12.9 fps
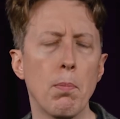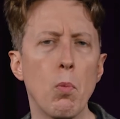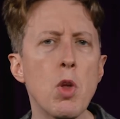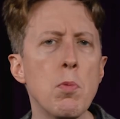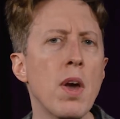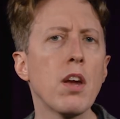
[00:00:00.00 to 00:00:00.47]

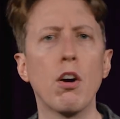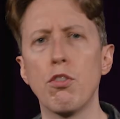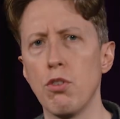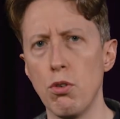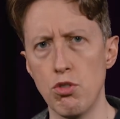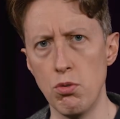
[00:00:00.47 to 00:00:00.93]
We make our
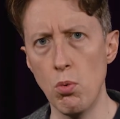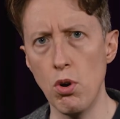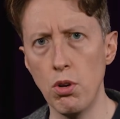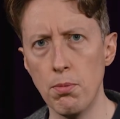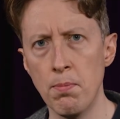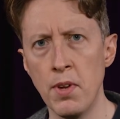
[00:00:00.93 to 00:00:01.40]
social
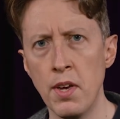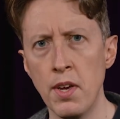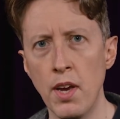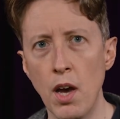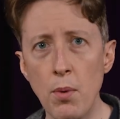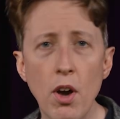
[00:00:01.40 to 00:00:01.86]
world,
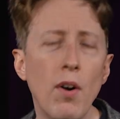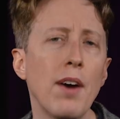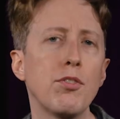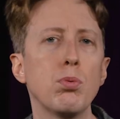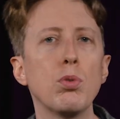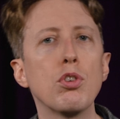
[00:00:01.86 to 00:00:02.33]
and we all
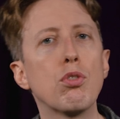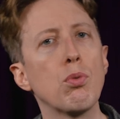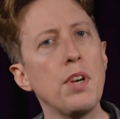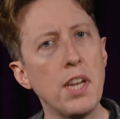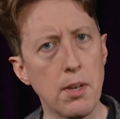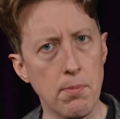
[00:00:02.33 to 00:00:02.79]
have to
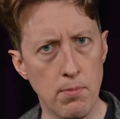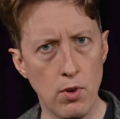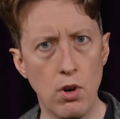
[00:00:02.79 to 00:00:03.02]
agree